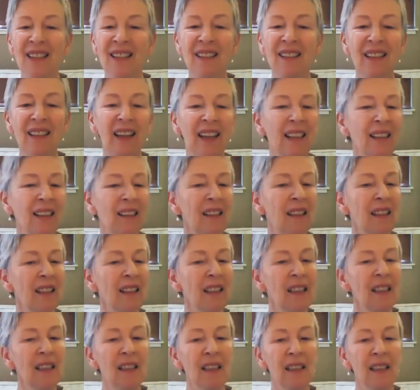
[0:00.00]
like
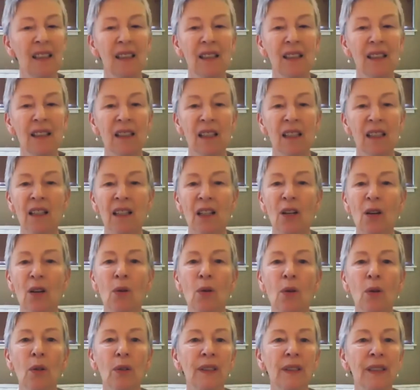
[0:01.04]
the
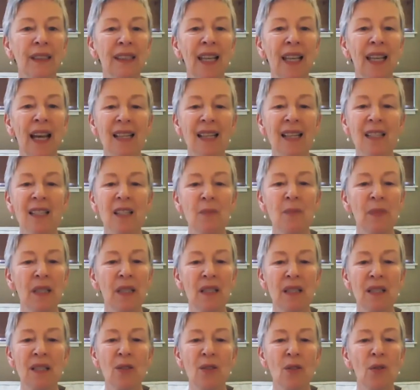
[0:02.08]
Old Testament
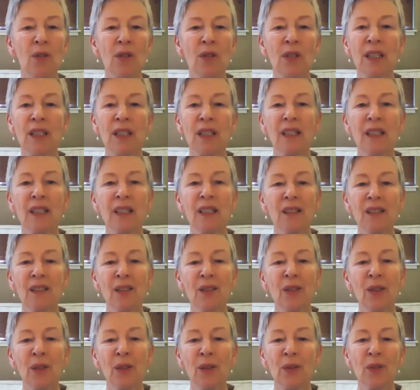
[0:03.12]
story,
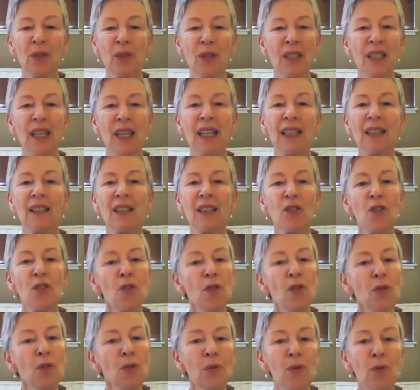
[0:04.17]
to take the
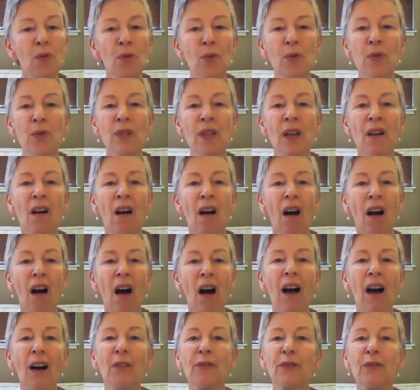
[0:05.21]
shoes
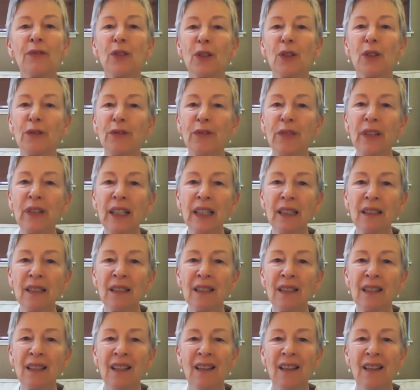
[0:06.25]
off your feet.